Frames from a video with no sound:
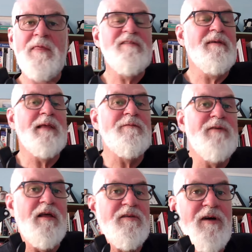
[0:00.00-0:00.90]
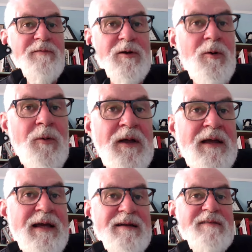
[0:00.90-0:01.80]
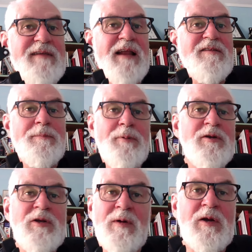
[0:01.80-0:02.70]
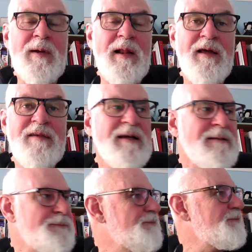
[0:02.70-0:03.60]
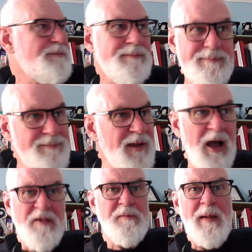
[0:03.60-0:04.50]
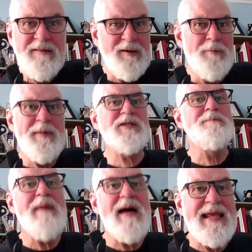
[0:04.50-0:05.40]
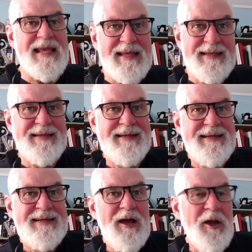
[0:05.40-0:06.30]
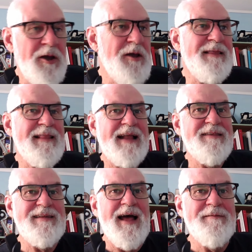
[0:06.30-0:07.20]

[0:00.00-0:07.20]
I think something philosophical descends upon you and you realize, I spent so much money earning that